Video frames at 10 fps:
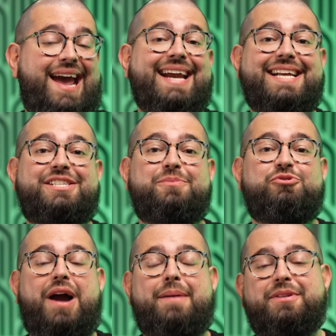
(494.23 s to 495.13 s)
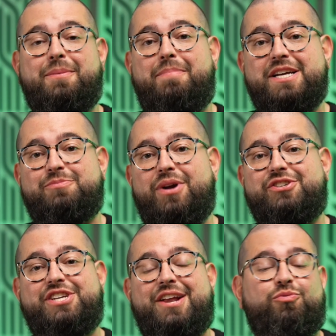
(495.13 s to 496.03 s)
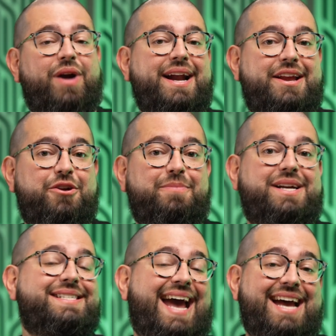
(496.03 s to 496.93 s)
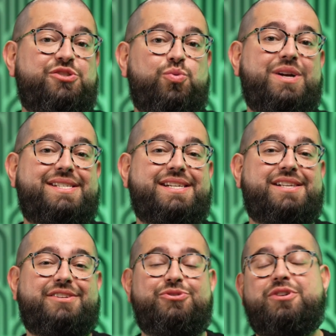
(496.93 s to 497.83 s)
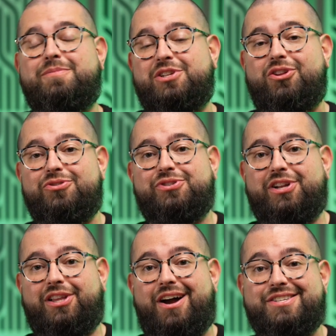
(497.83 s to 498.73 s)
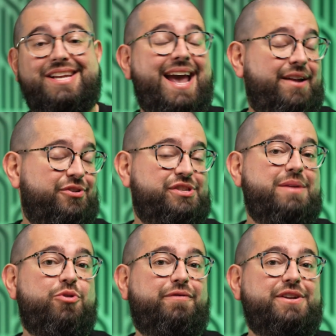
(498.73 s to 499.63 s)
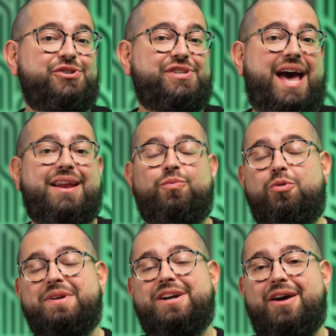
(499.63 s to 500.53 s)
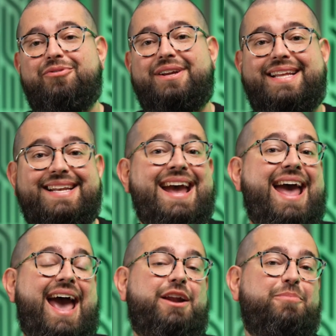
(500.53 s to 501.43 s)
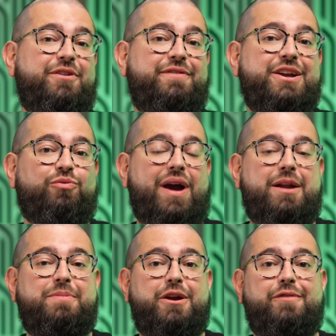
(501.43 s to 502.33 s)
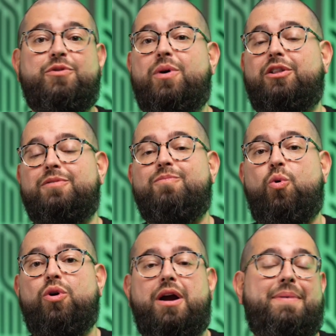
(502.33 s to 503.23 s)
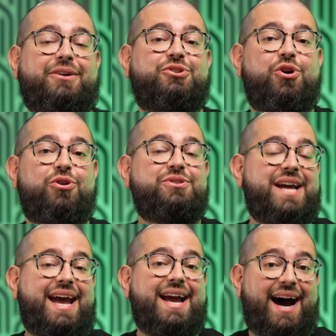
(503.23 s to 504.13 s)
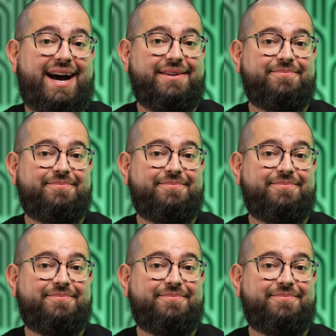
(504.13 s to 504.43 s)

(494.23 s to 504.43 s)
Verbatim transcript: And get subscribed to the Buzzsprout channel right here, because as twenty-six point two comes closer to launch, and if there's any more features added, we'll be covering that. And I'll put a video right up here if you want to learn more about Cohost A I.